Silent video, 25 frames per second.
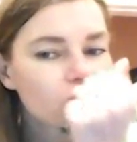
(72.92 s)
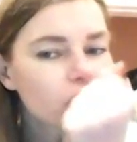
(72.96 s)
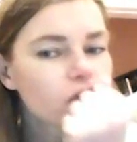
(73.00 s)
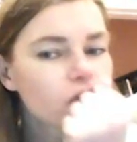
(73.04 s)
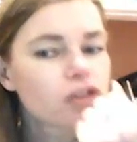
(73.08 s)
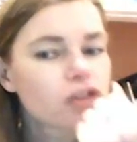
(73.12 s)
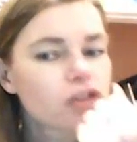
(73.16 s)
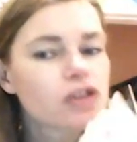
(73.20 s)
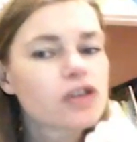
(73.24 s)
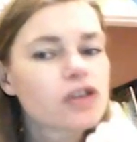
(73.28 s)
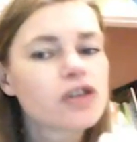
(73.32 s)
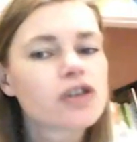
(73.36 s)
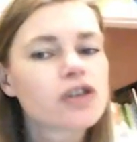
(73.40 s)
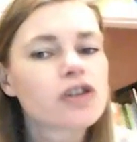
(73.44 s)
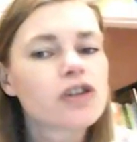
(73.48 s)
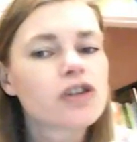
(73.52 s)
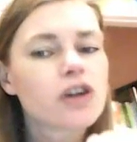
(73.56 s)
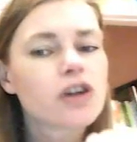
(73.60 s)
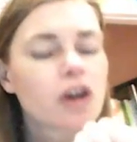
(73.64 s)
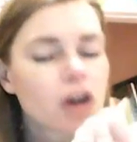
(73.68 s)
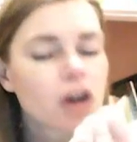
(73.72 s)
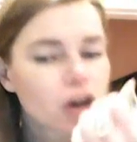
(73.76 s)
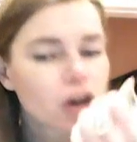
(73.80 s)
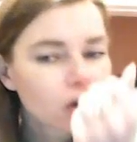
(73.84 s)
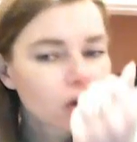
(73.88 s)

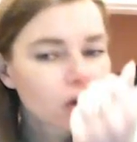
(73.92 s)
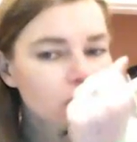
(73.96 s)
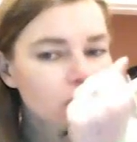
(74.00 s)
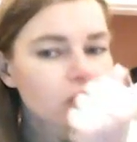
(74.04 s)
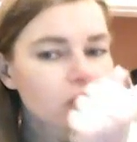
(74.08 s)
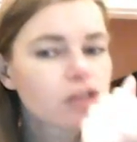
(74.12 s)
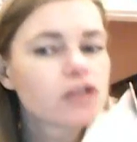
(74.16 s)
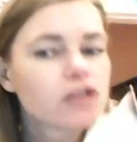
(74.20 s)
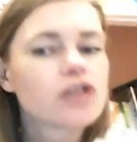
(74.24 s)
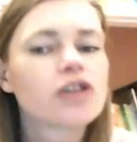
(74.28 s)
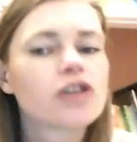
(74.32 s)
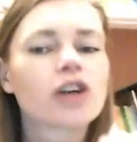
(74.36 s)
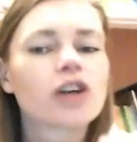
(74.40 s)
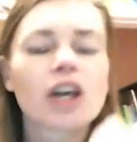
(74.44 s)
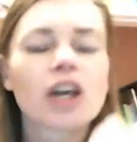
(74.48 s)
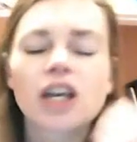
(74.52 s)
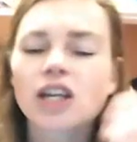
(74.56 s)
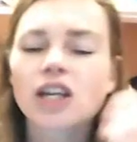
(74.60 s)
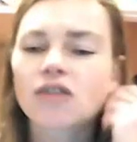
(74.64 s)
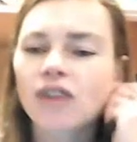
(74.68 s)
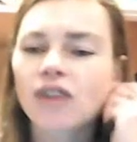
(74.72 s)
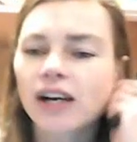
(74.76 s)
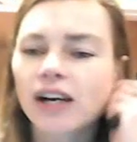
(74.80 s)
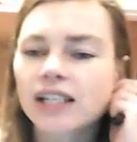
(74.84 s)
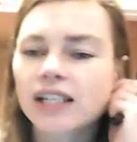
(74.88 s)
Can
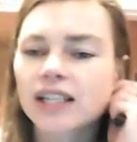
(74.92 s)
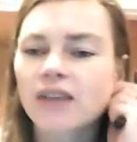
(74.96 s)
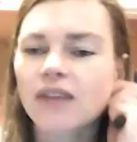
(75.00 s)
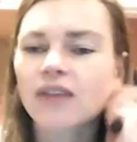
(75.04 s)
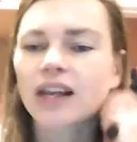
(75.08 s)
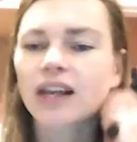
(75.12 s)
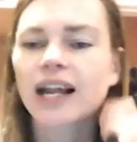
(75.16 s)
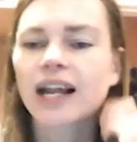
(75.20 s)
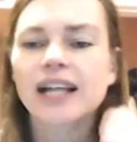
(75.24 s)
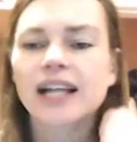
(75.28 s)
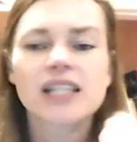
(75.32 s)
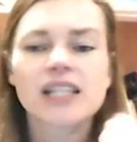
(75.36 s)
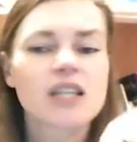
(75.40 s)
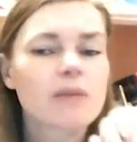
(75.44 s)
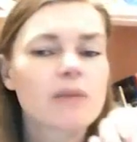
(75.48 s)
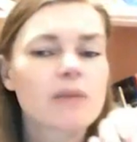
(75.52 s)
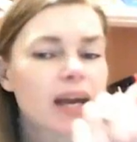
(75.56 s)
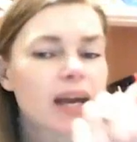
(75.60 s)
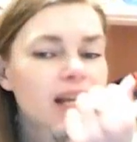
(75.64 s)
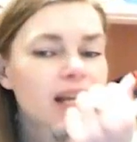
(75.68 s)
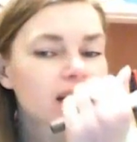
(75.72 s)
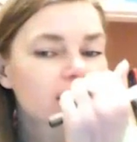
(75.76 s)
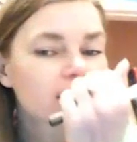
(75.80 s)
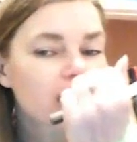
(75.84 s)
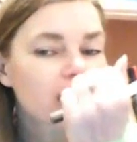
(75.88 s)
you write down the letter that
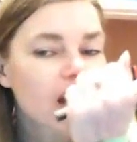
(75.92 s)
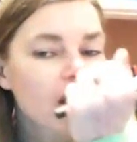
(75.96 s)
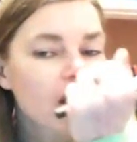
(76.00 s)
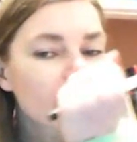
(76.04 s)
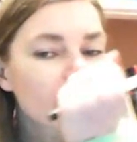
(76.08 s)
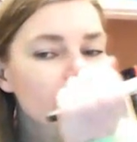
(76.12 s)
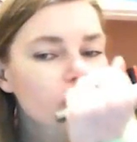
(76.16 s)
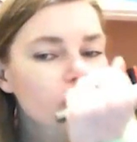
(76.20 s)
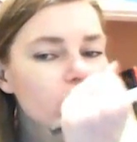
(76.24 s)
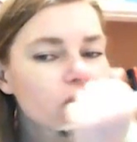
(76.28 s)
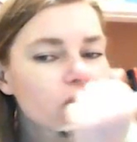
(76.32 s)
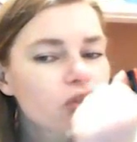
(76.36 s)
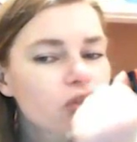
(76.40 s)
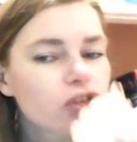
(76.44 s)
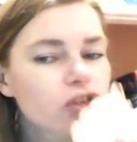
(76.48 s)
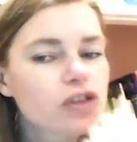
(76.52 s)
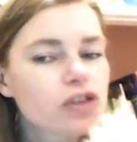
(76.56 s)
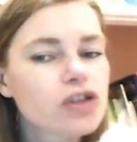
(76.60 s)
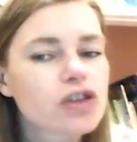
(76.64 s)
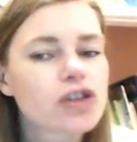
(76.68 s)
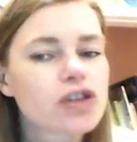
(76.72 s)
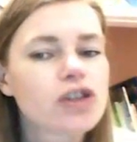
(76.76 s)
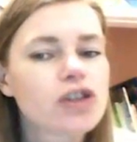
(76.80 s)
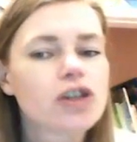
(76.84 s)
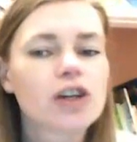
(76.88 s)
makes the
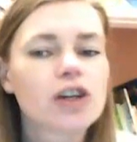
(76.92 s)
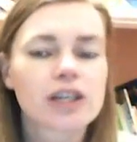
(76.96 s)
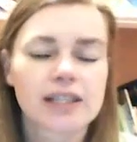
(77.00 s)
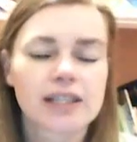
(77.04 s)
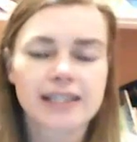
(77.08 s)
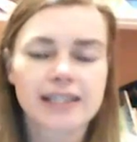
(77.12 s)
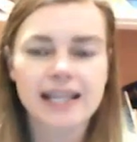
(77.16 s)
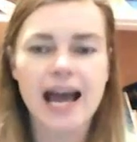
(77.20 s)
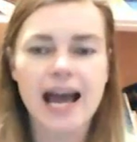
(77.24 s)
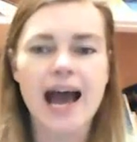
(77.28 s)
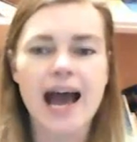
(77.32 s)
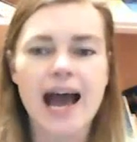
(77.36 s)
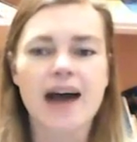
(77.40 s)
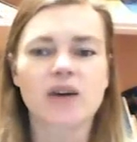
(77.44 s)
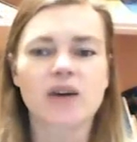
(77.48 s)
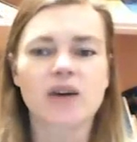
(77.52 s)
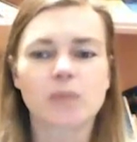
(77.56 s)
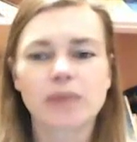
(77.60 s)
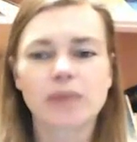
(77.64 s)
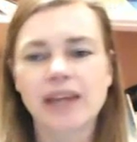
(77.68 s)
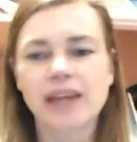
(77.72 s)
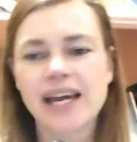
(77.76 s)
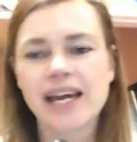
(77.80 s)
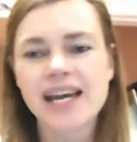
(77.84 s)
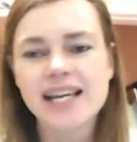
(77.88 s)

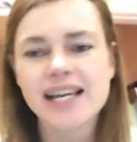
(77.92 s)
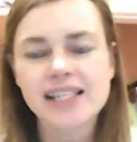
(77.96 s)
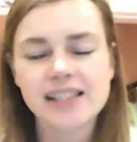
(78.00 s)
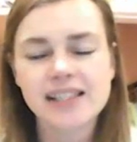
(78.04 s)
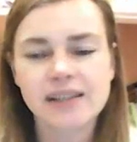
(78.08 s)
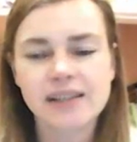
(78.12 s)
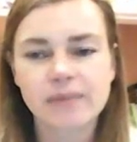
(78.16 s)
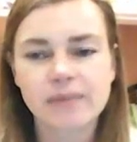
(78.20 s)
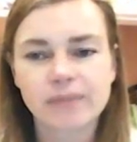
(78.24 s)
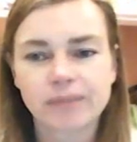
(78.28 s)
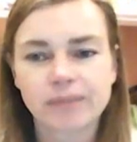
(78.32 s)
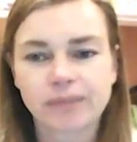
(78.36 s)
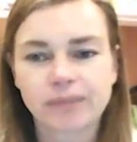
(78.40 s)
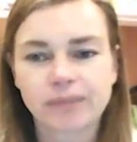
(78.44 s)
sound, please?